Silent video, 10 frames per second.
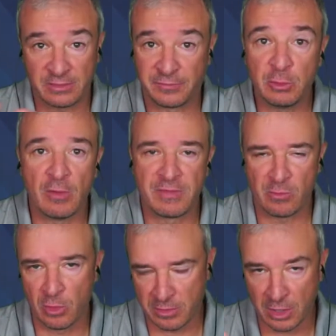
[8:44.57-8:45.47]
a few of
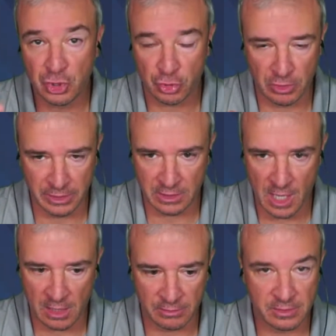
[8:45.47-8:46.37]
them worth a trillion
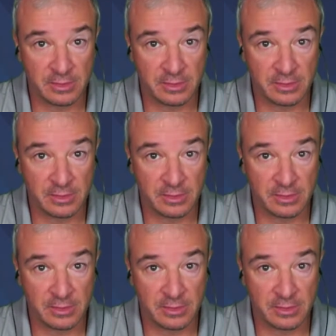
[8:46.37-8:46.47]
dollars,